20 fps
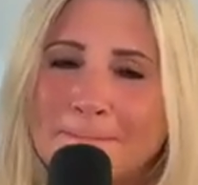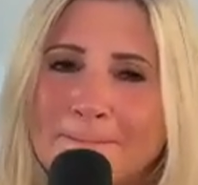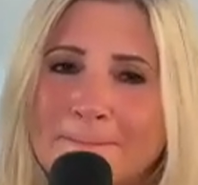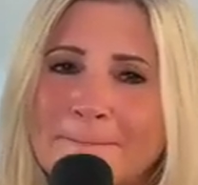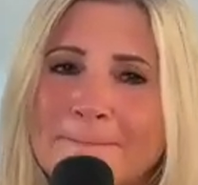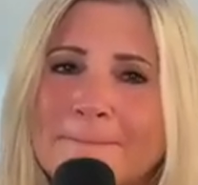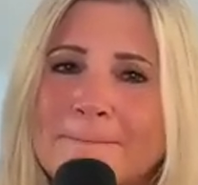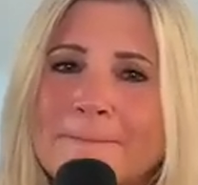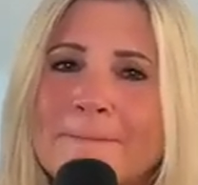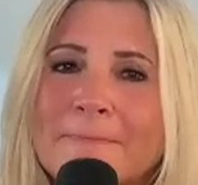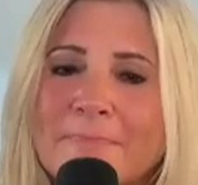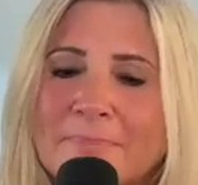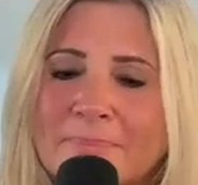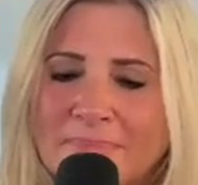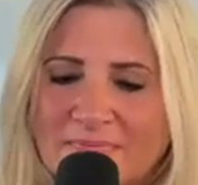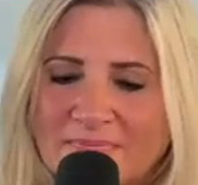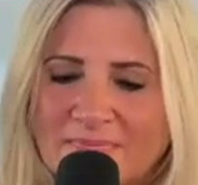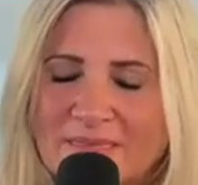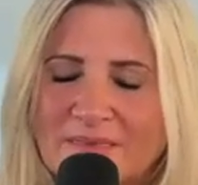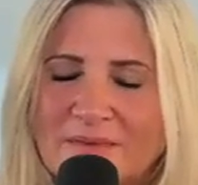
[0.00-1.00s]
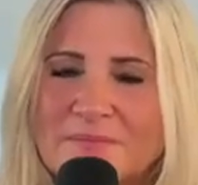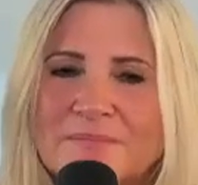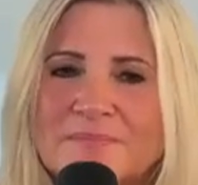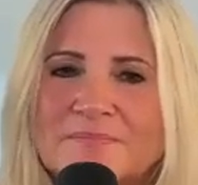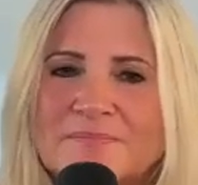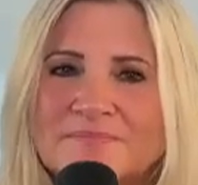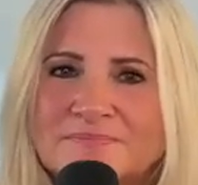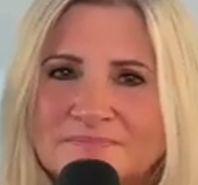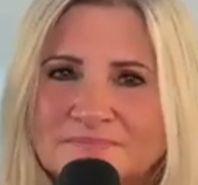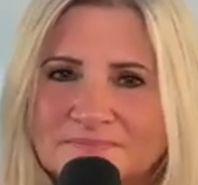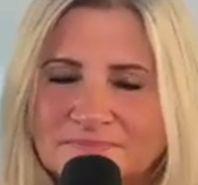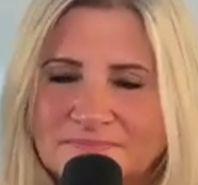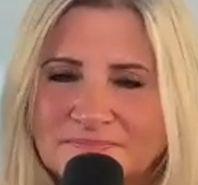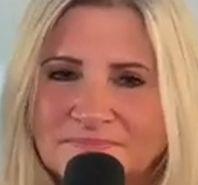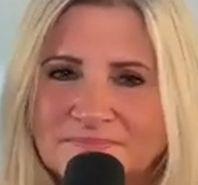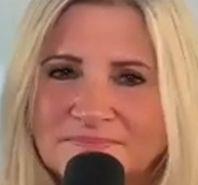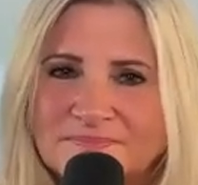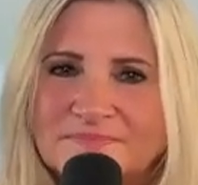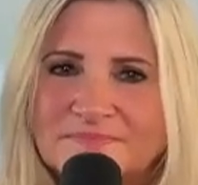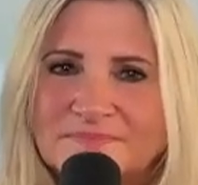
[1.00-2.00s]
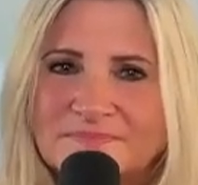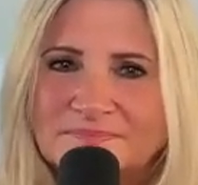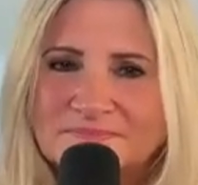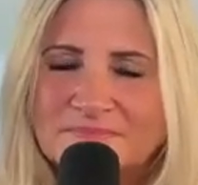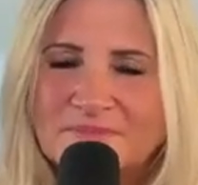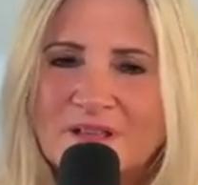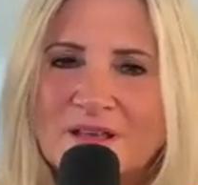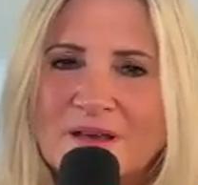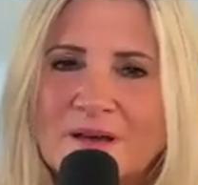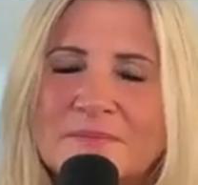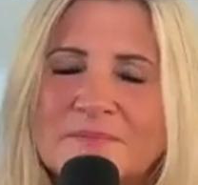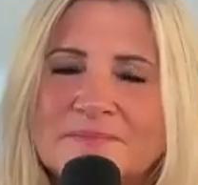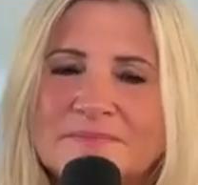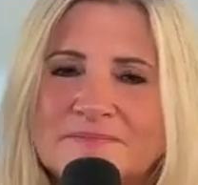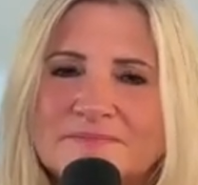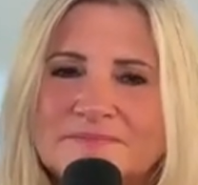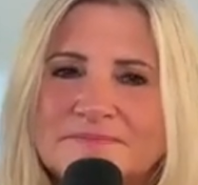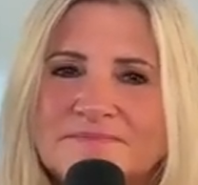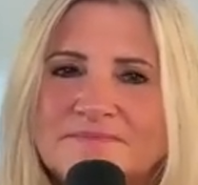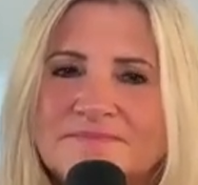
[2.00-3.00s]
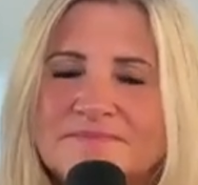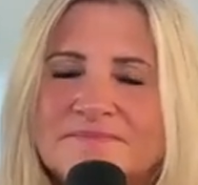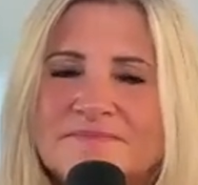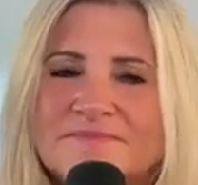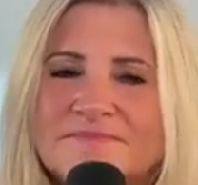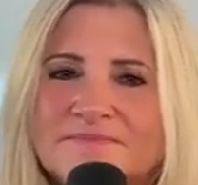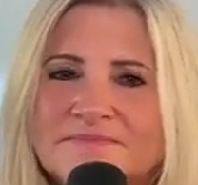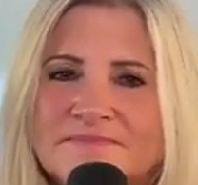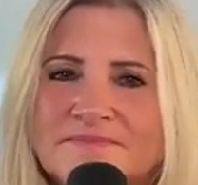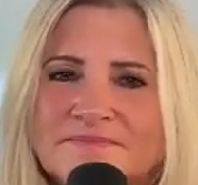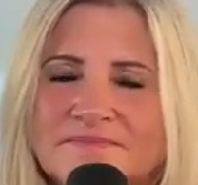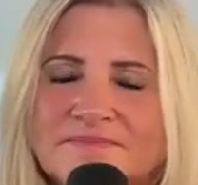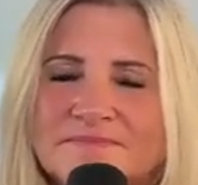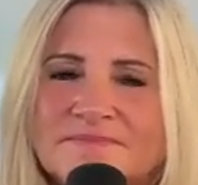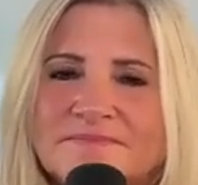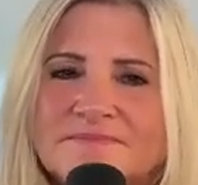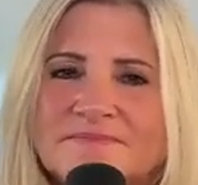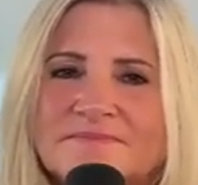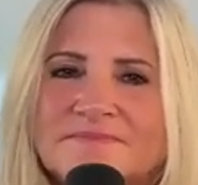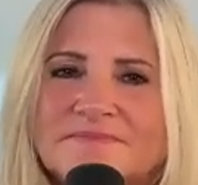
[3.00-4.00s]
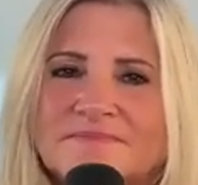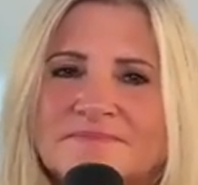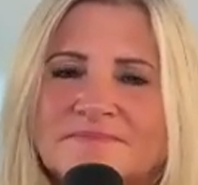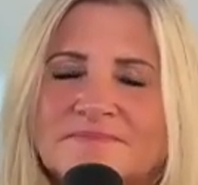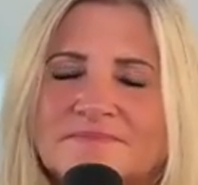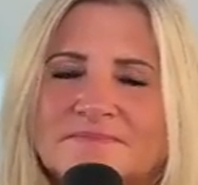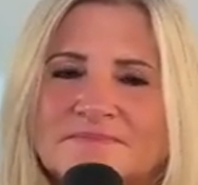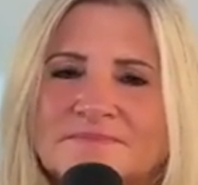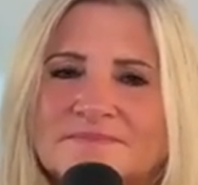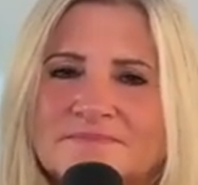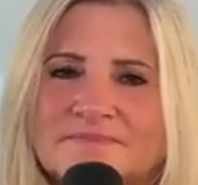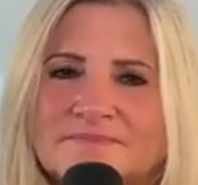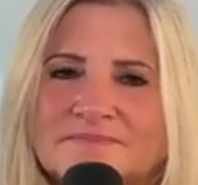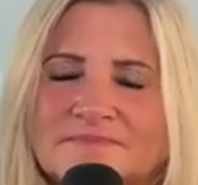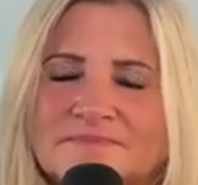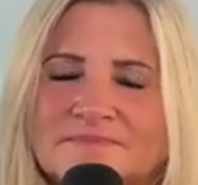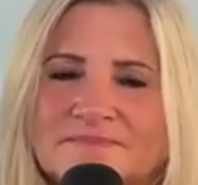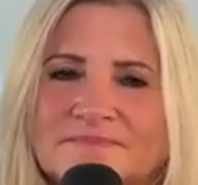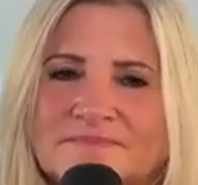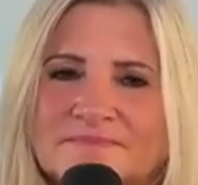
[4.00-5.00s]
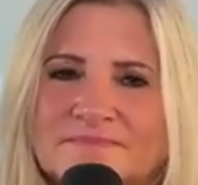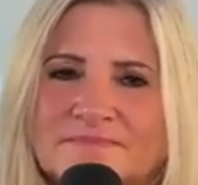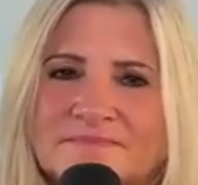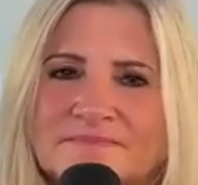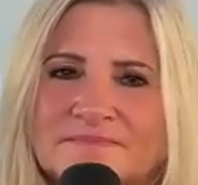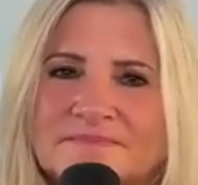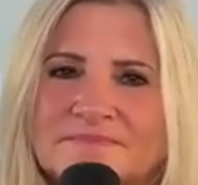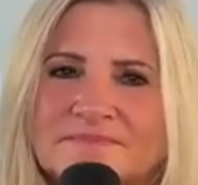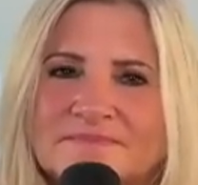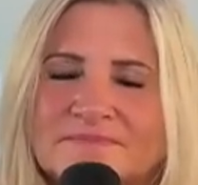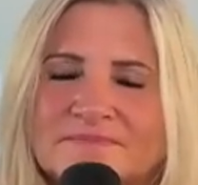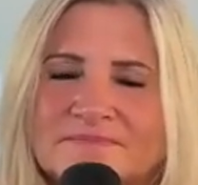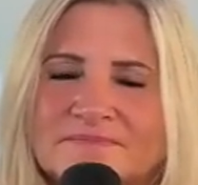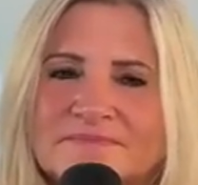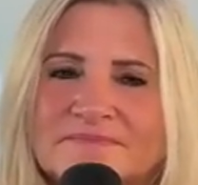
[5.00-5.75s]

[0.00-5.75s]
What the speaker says: (not speaking)